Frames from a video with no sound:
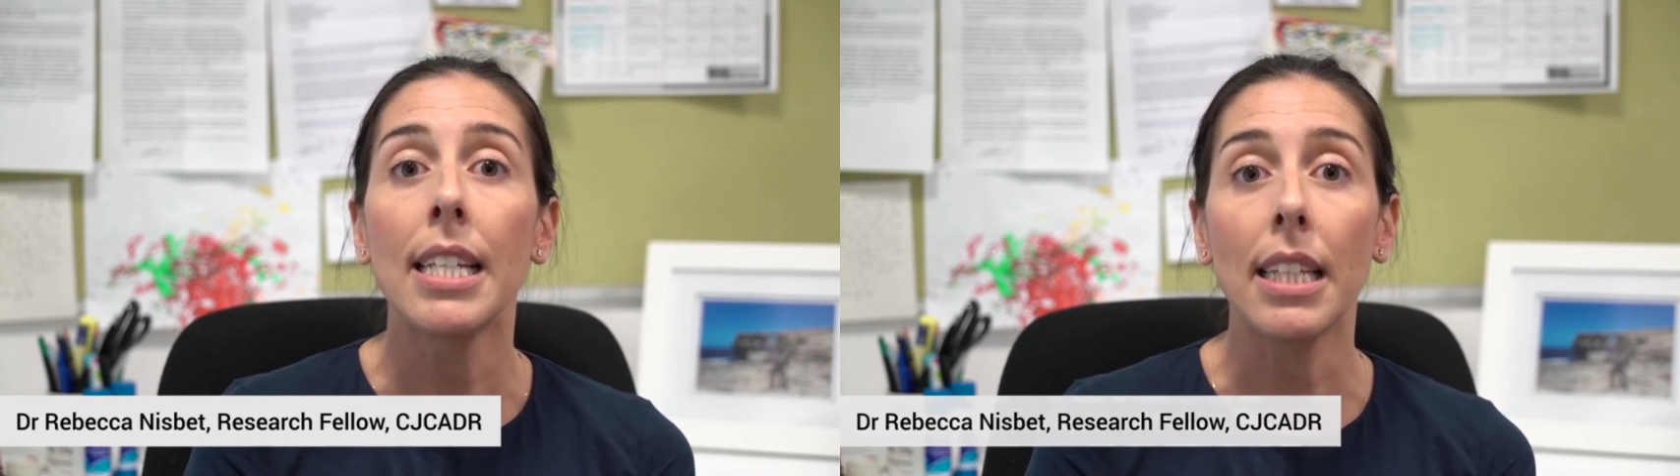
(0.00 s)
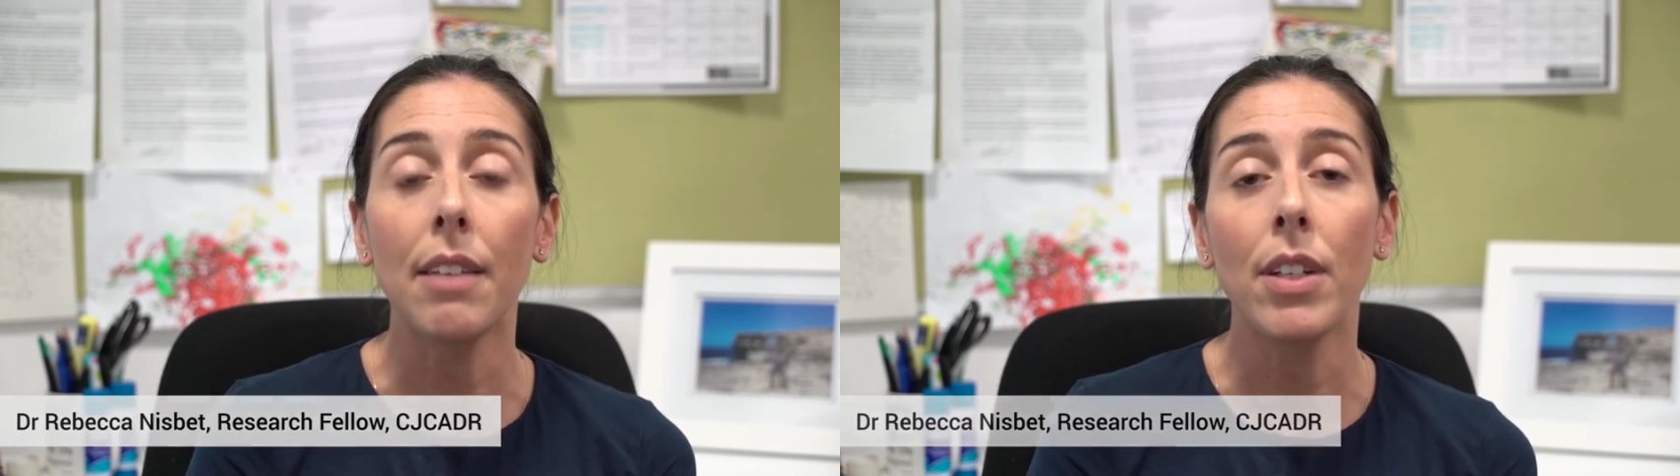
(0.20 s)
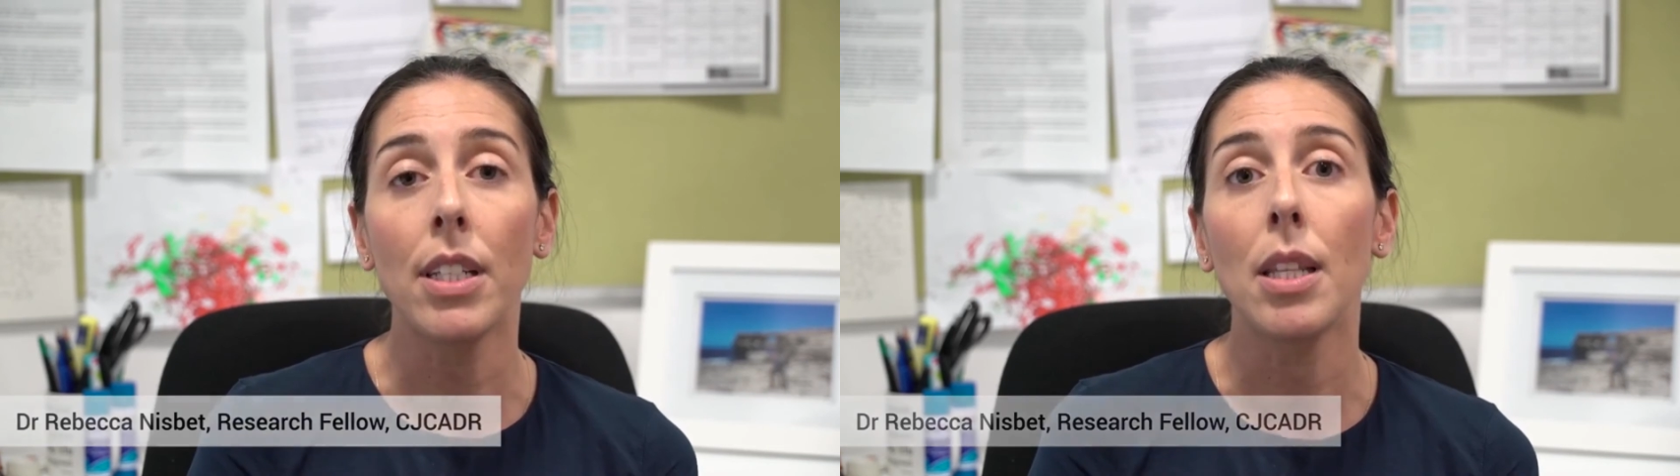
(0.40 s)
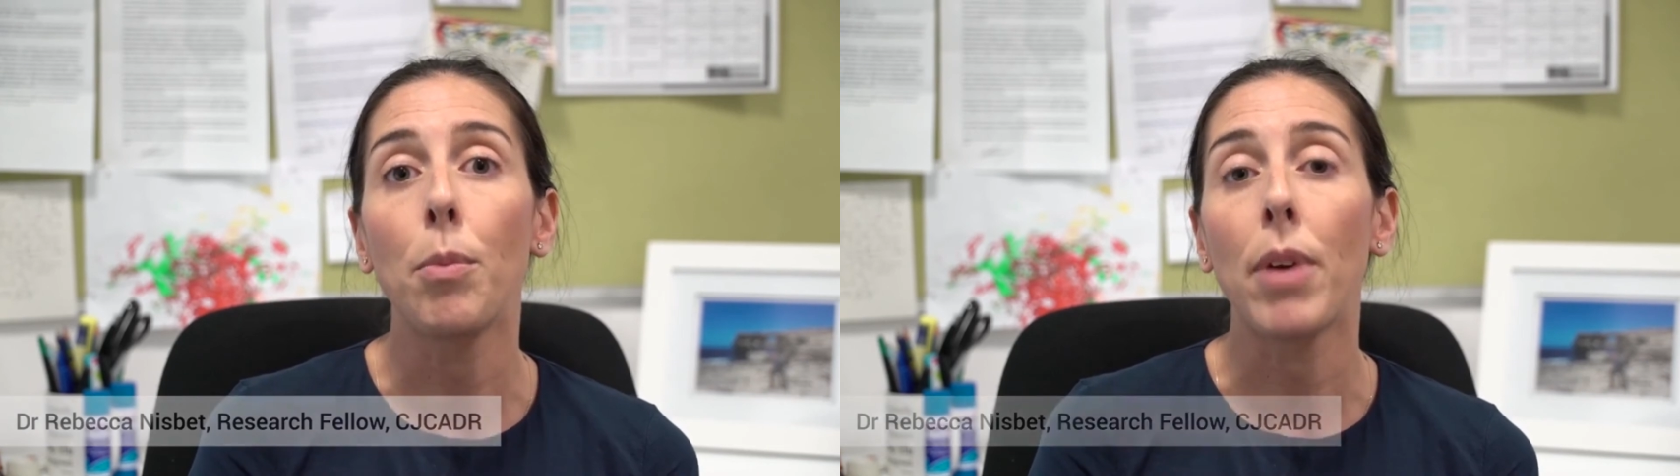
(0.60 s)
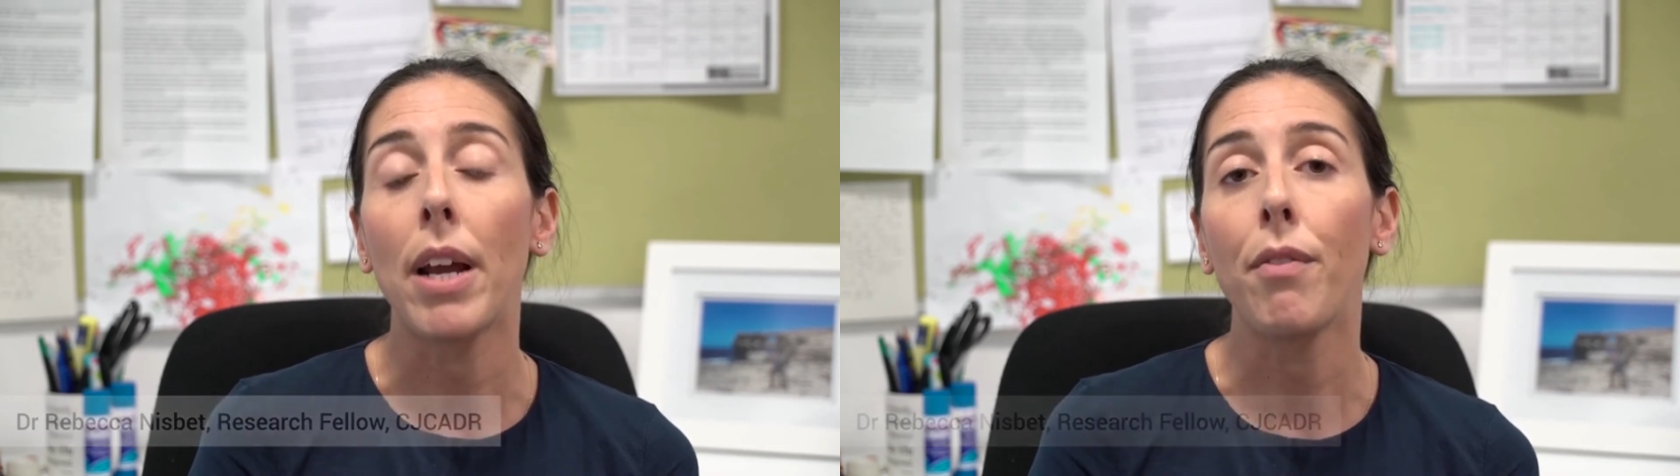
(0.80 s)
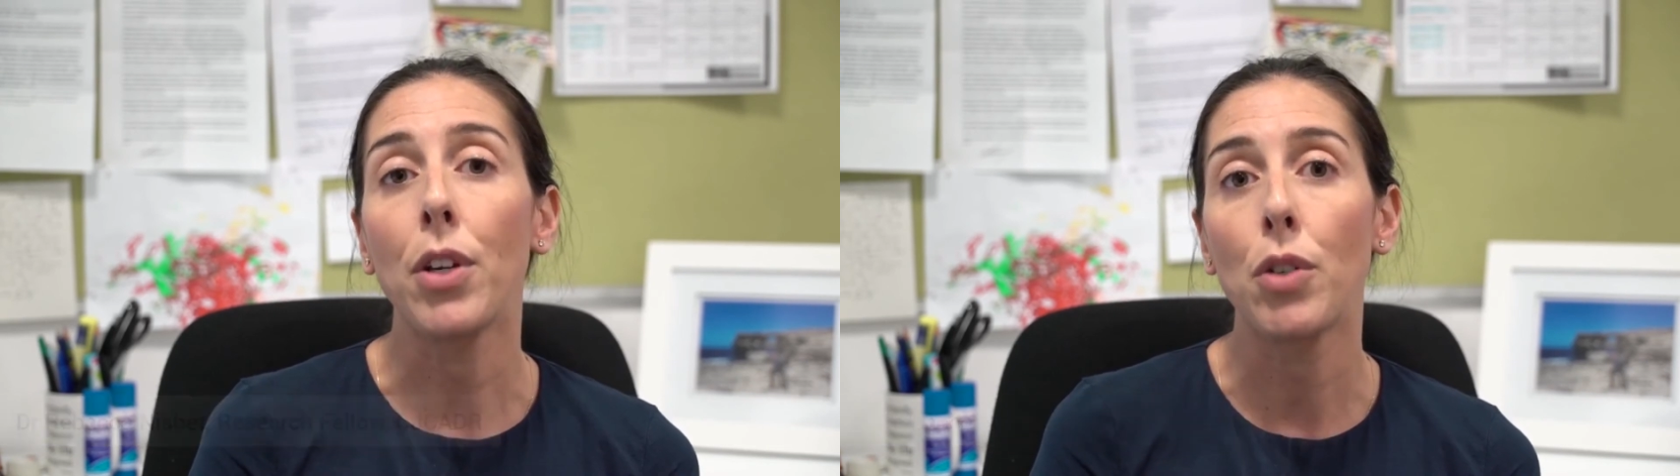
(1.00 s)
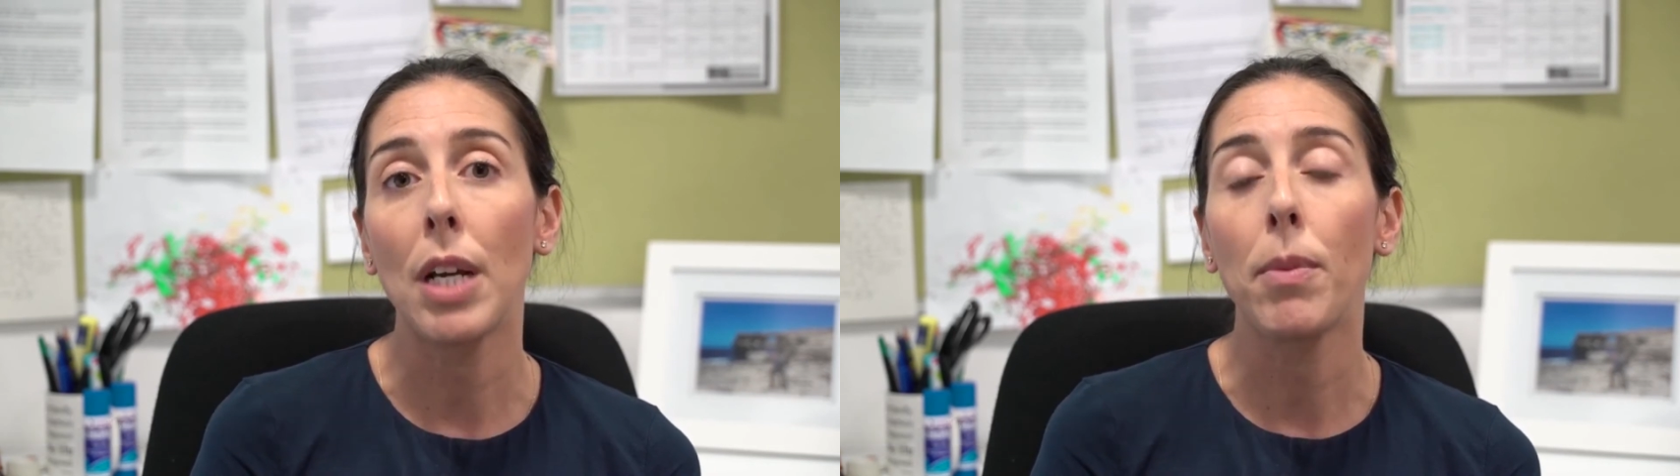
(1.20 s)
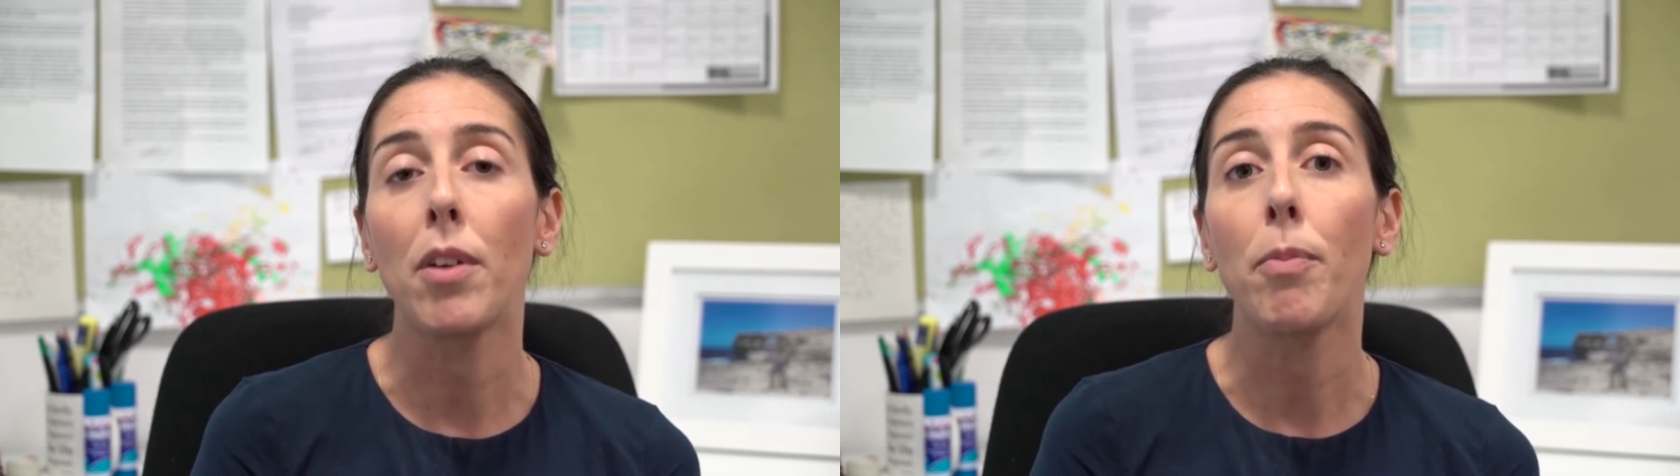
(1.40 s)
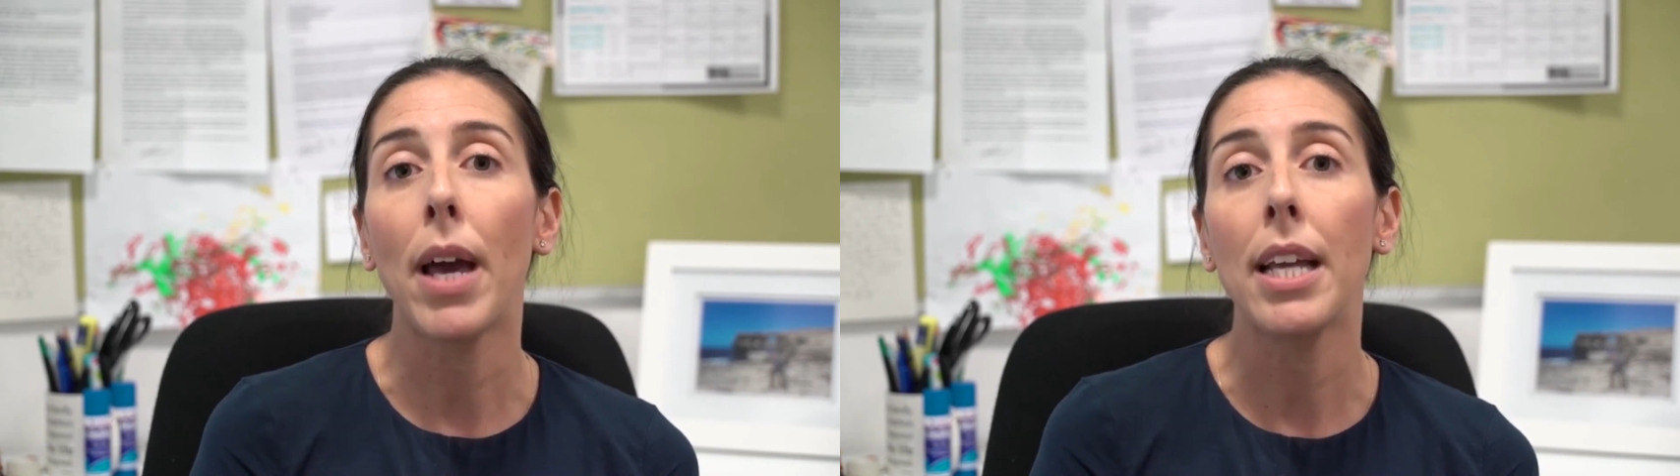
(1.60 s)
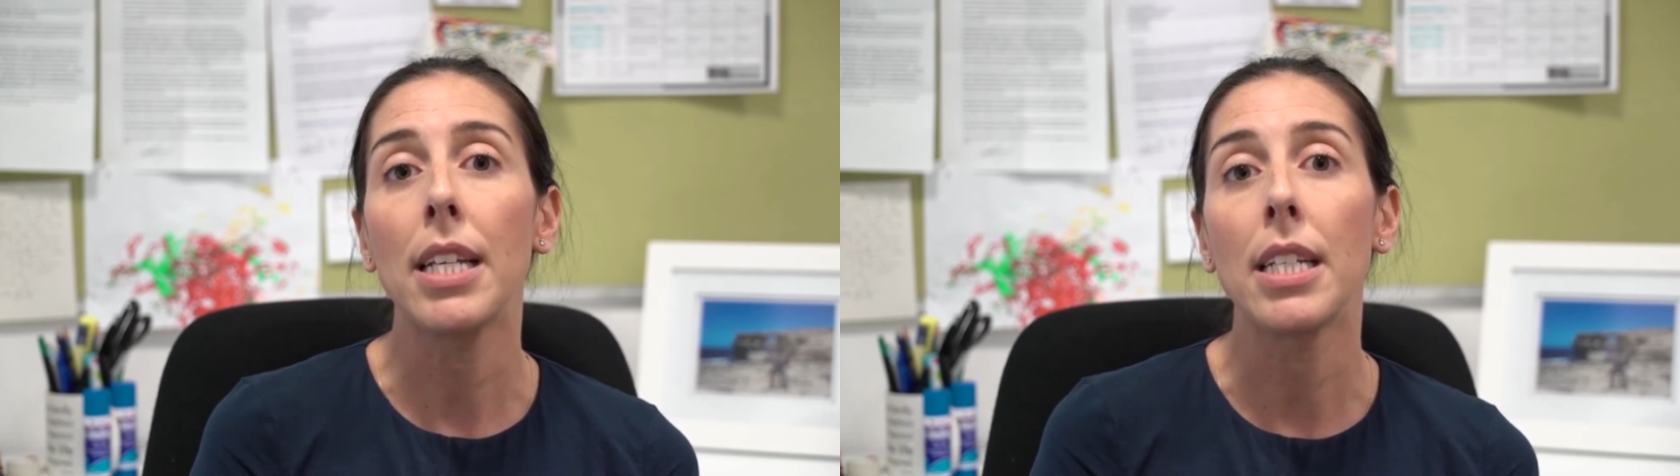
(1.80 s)
delivered to the brain for treatment of
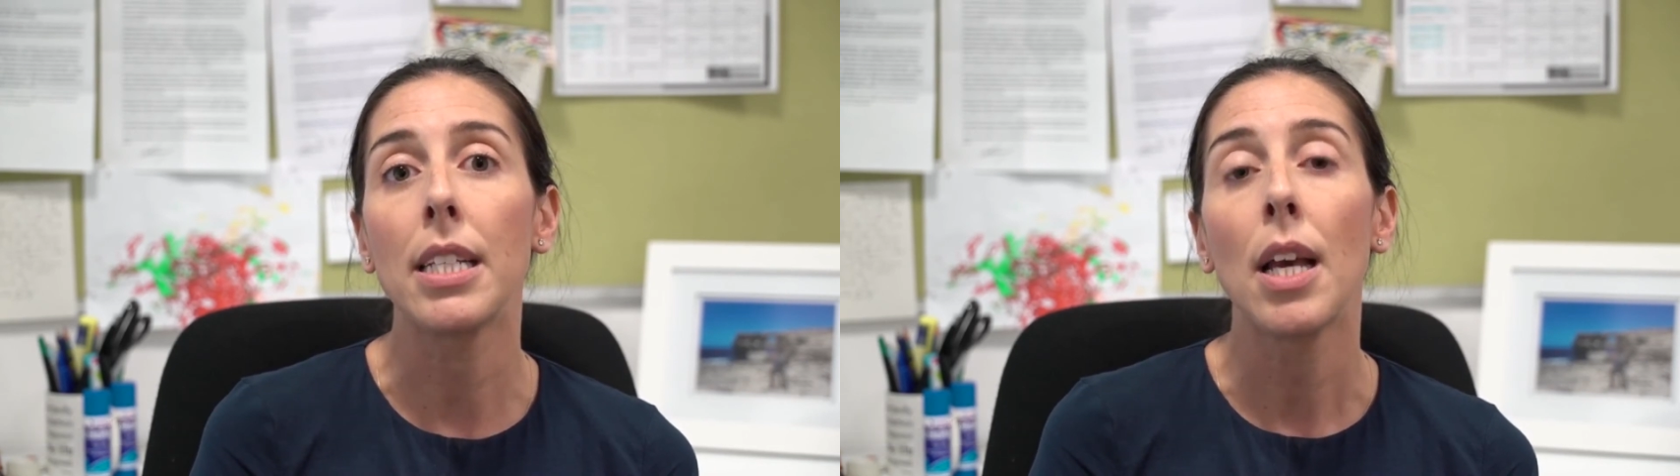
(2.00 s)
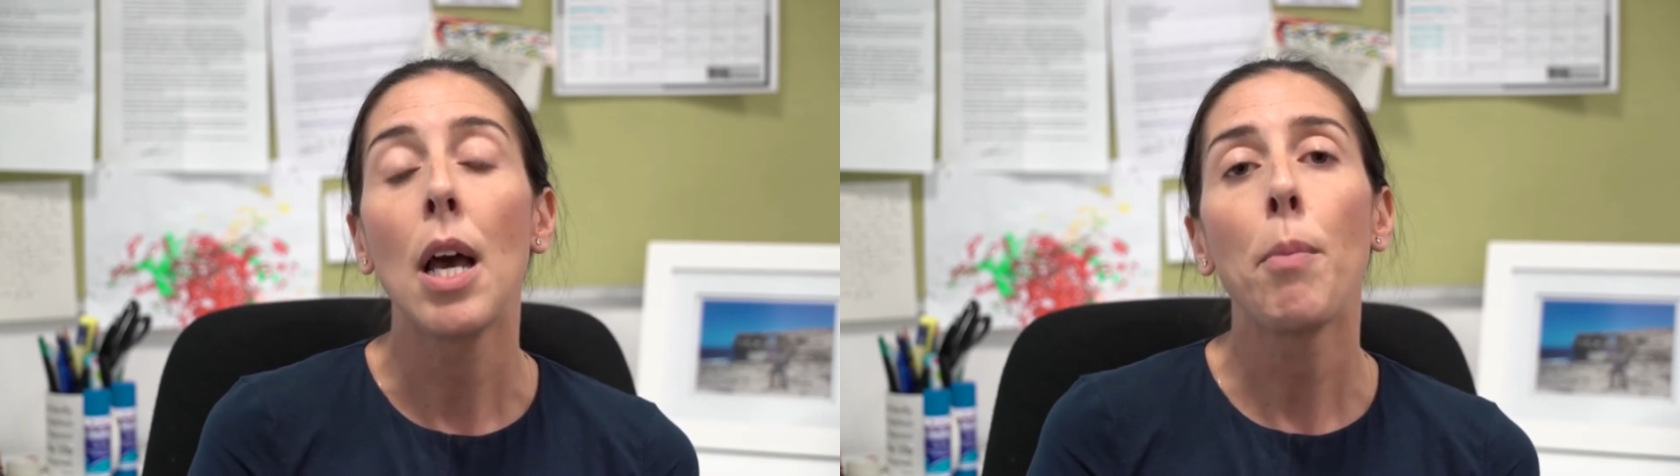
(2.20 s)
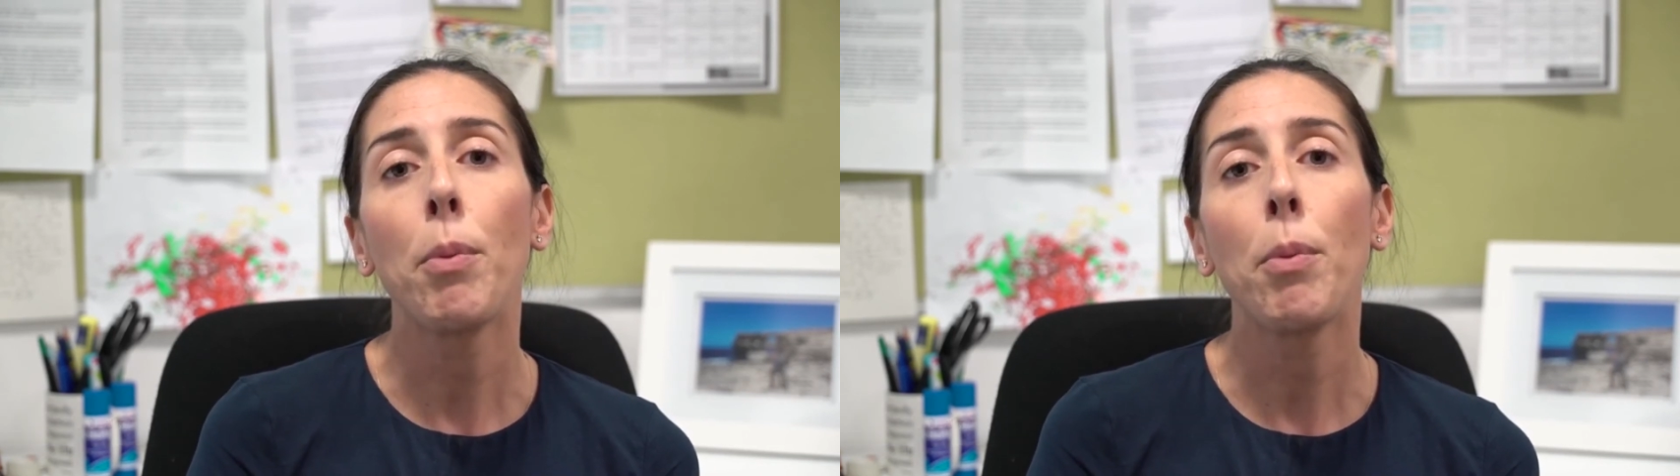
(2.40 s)
patients,